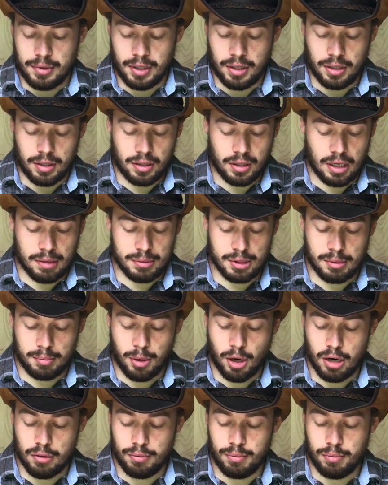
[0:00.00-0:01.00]
It comes
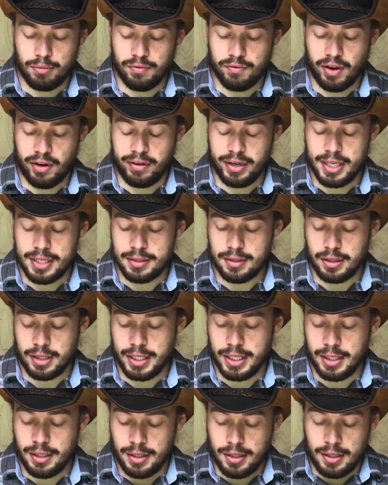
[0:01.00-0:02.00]
apart very
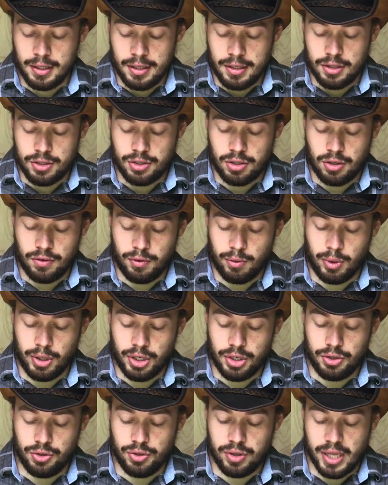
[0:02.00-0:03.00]
easily, so if you want
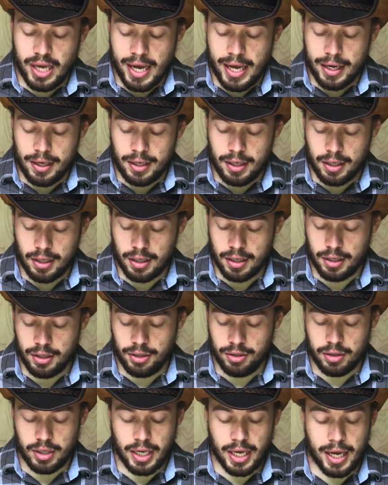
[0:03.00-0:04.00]
to do that,
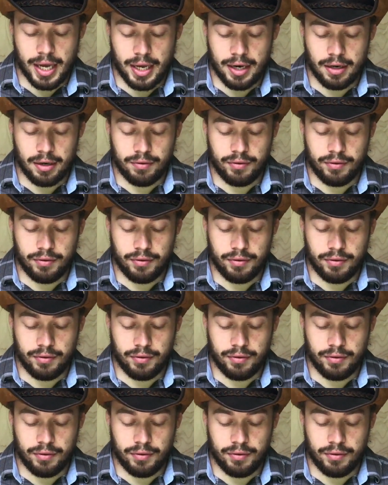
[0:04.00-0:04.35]
you can.